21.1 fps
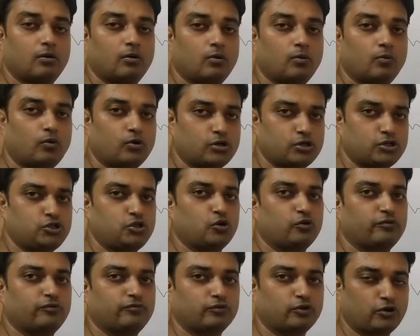what is
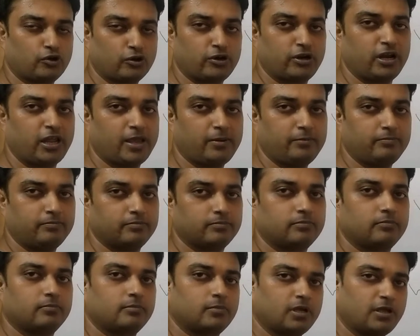your good name?
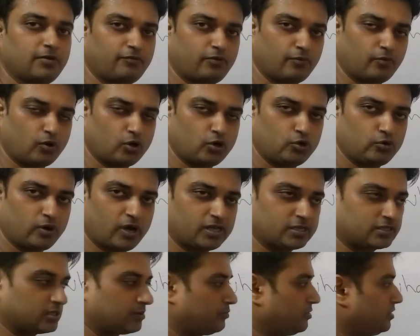If you want to
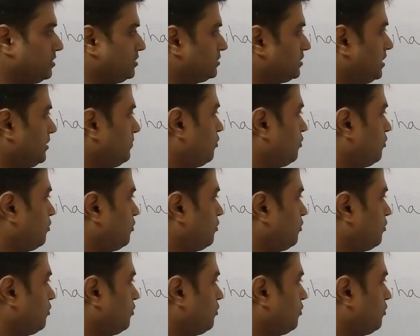ask somebody's name,